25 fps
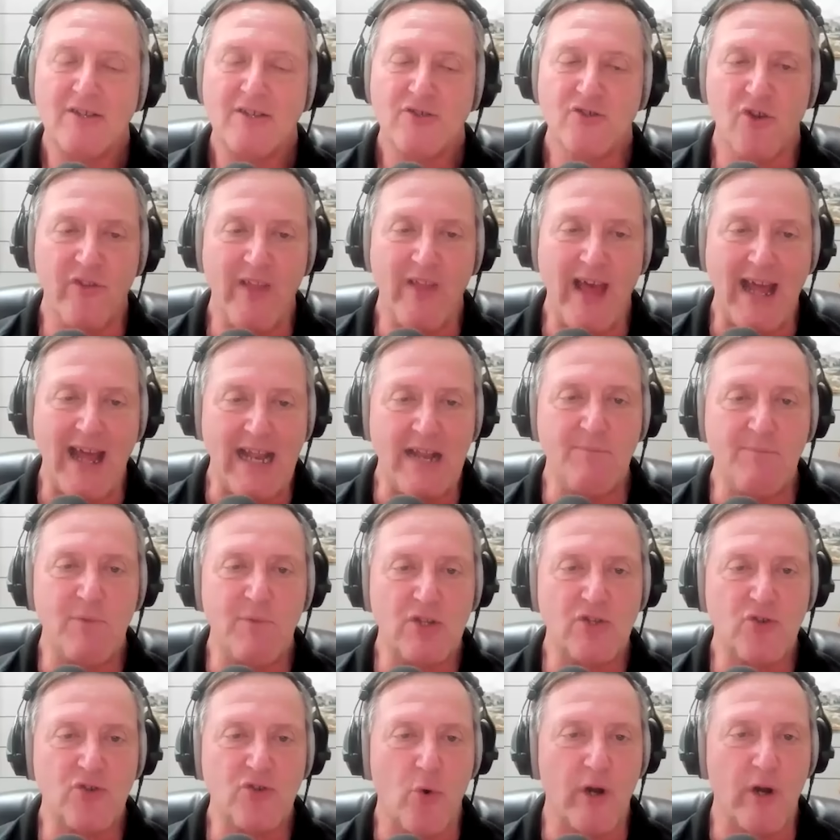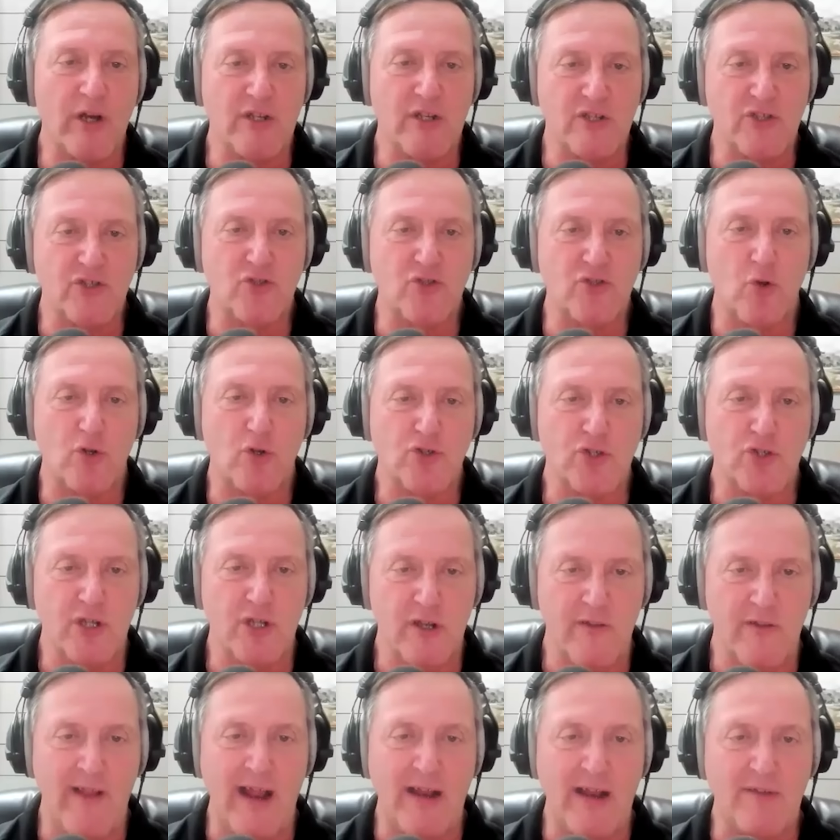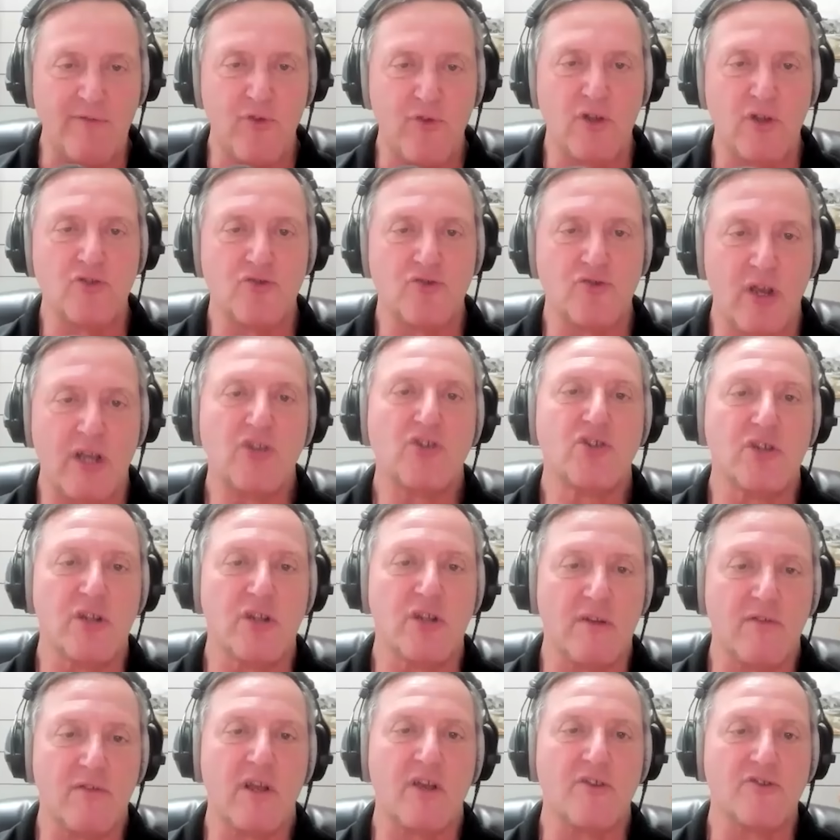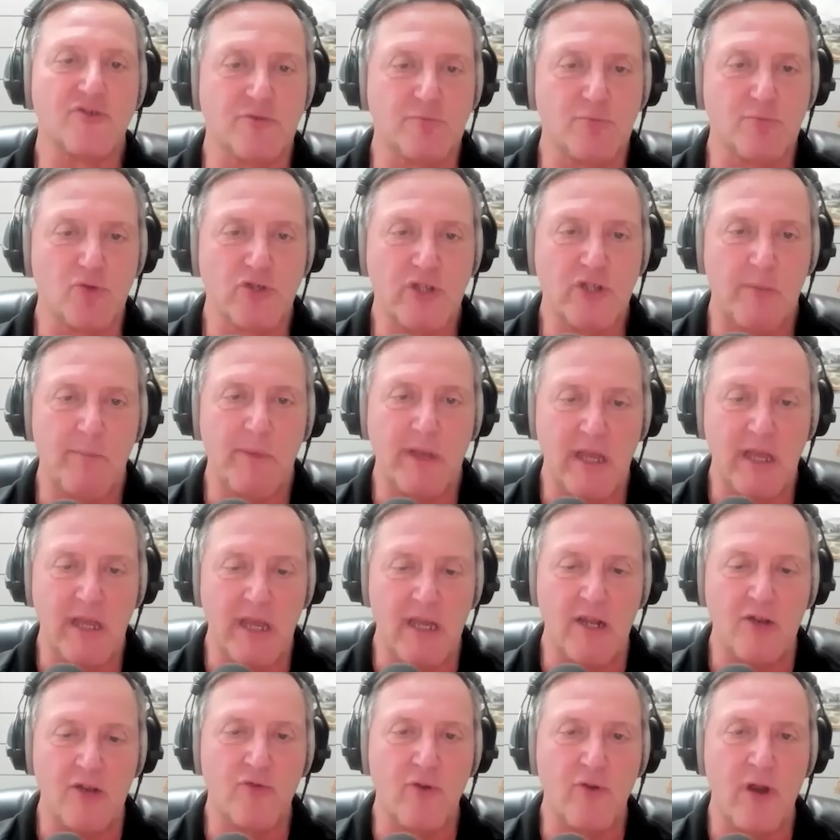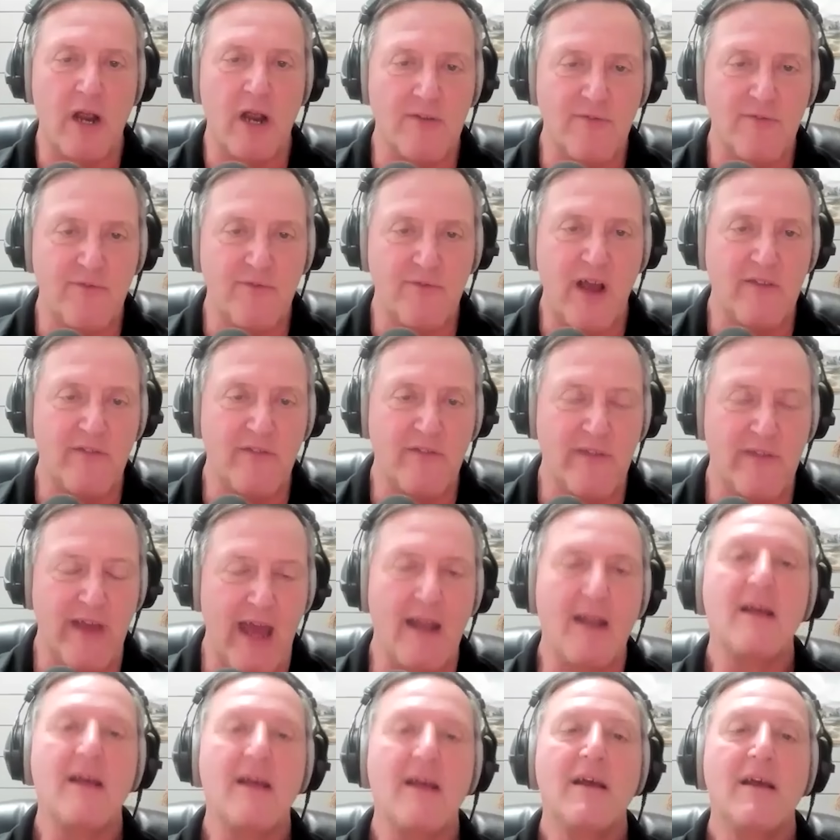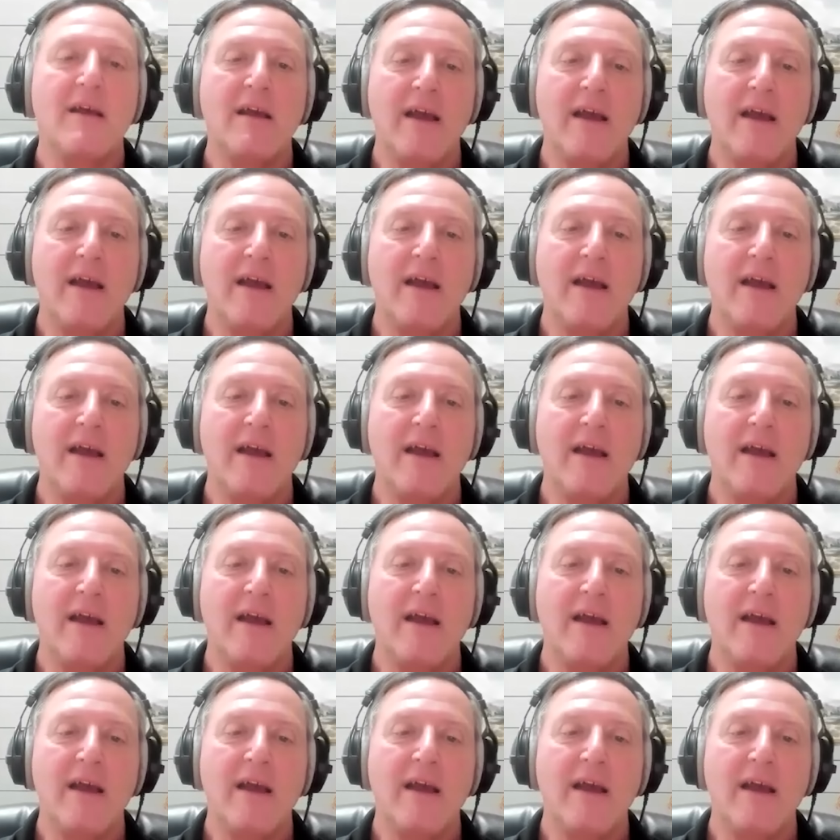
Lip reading: So that inventory distortion and that frustration of customers coming in and trying to find that,